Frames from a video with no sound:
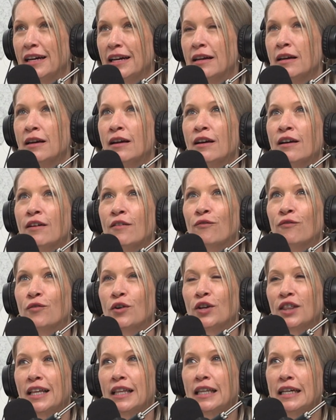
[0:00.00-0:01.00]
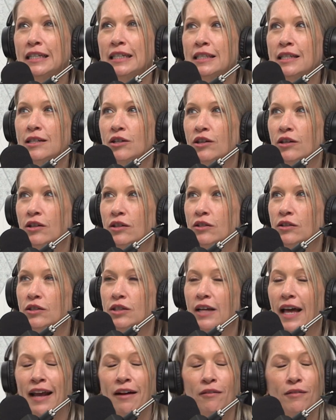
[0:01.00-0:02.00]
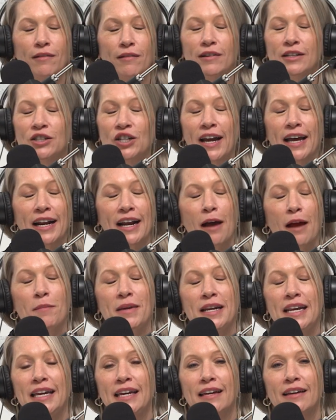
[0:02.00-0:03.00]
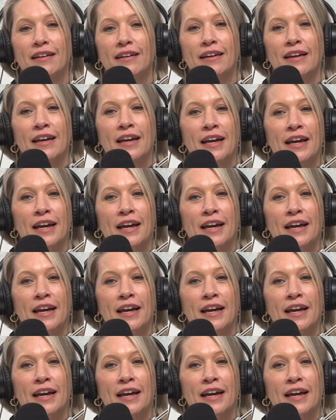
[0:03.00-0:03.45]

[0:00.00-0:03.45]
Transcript: I mean, for the listeners, Chad, how many